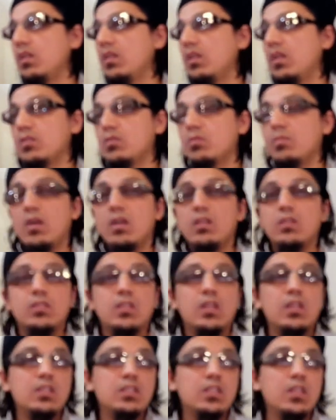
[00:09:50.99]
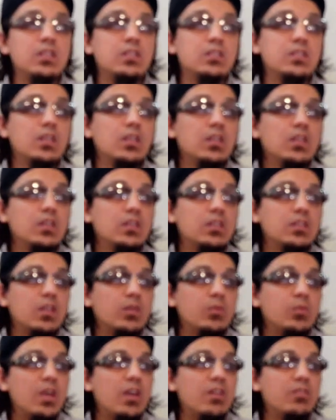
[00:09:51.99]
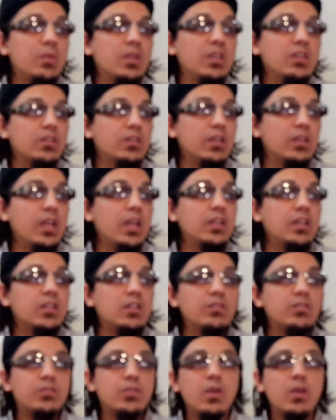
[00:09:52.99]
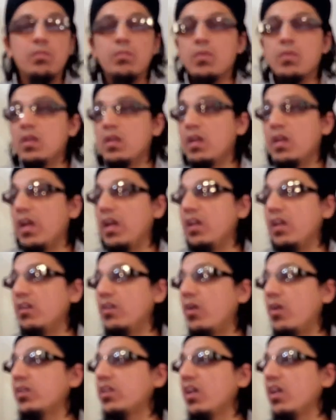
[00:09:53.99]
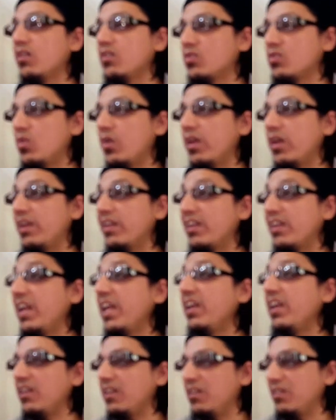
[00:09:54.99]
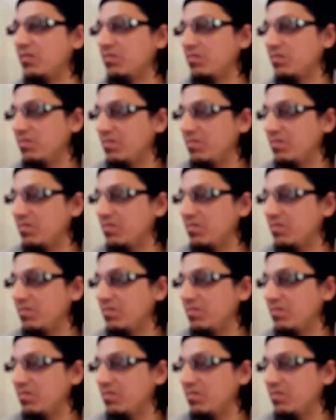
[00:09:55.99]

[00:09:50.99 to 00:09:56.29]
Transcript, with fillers: Allah subhanahu wa ta'ala says that we have been created from a knocking soil, clay.